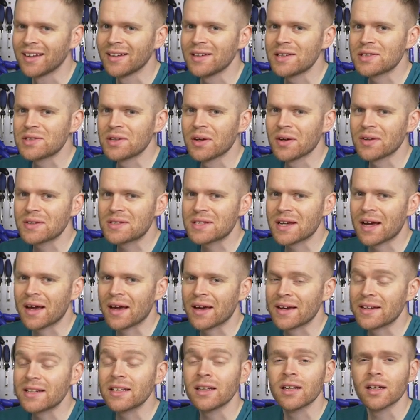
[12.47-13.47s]
He's not
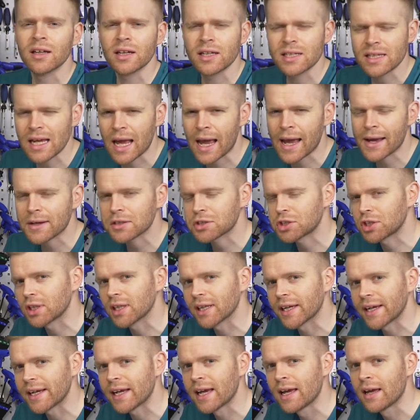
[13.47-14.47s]
died, he's
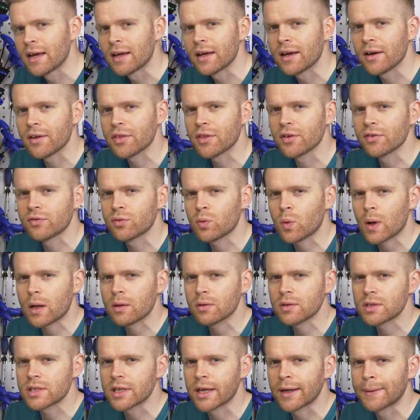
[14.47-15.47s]
actually at the
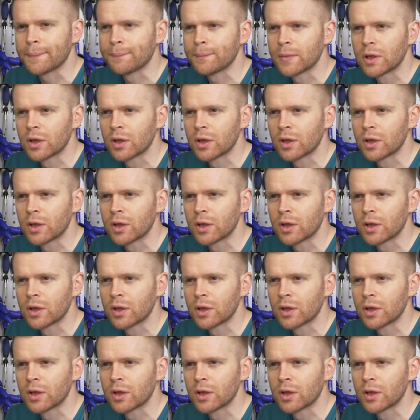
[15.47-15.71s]
Vuelta,